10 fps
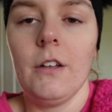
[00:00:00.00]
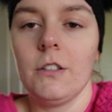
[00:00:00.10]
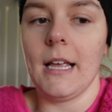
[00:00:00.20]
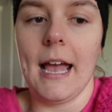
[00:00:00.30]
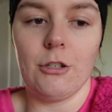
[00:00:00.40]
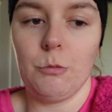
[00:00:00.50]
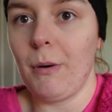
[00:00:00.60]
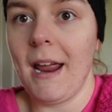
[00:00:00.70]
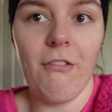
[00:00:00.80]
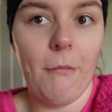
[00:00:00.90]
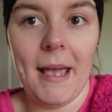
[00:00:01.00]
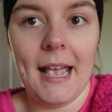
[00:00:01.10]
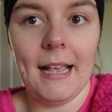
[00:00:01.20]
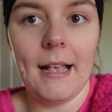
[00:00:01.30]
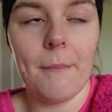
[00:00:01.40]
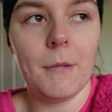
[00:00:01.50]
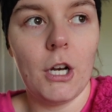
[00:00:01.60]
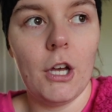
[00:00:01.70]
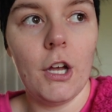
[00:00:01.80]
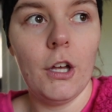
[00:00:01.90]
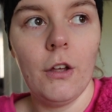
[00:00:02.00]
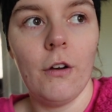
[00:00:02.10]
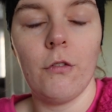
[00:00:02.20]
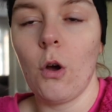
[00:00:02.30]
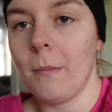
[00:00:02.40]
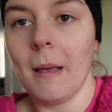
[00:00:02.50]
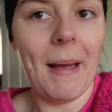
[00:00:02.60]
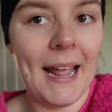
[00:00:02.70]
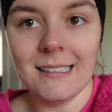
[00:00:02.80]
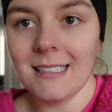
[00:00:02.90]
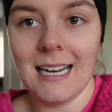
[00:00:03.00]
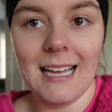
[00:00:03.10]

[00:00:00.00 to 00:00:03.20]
So yeah, just pray for me. I'm gonna vlog me painting